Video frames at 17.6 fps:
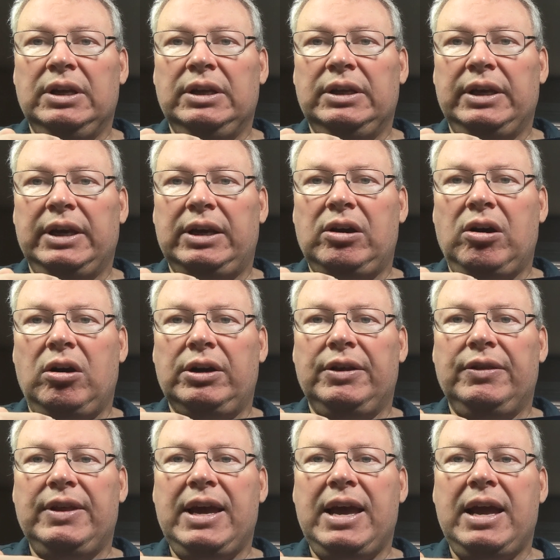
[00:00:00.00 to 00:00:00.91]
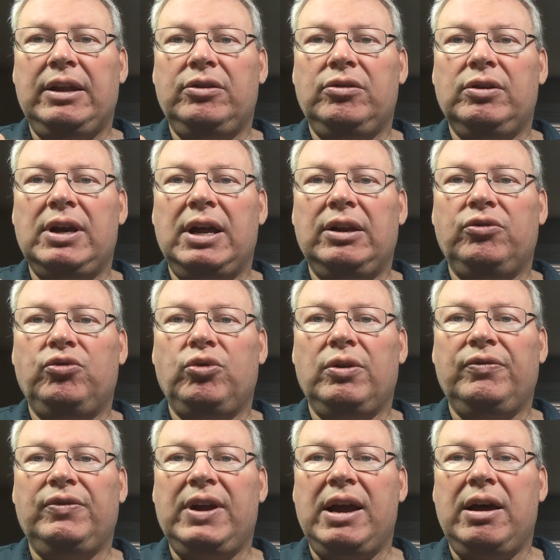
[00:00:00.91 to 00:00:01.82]
get caught in that, you got to
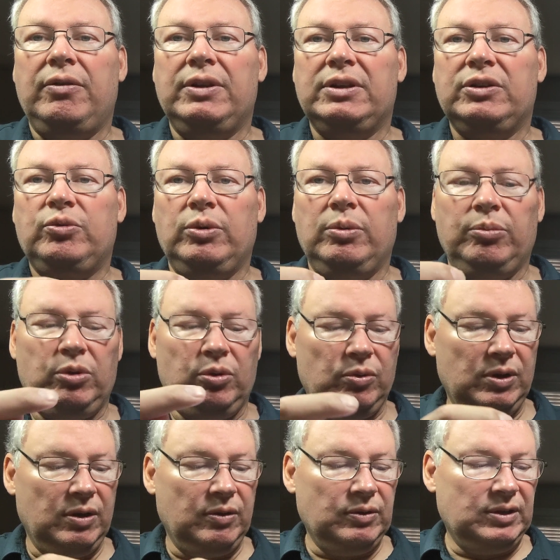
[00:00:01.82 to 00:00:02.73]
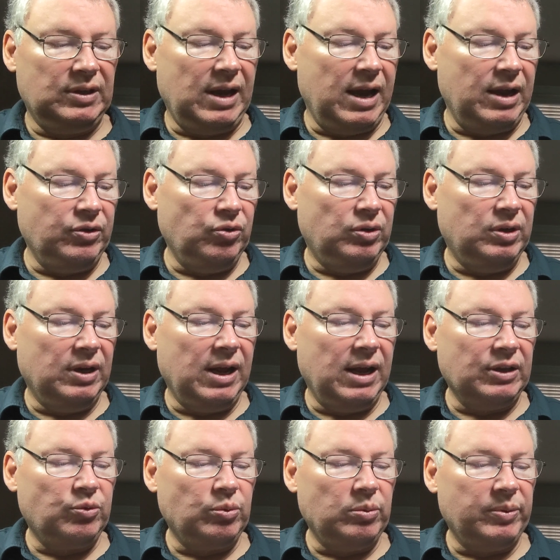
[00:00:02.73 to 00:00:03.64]
drift out and then swim through the other side. You
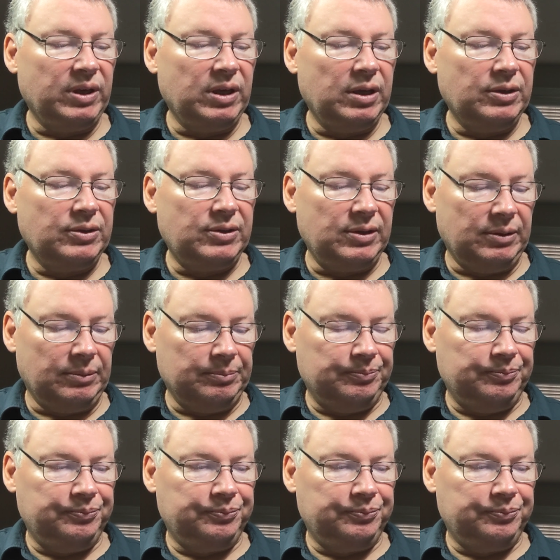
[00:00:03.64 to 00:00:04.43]
cannot swim against it.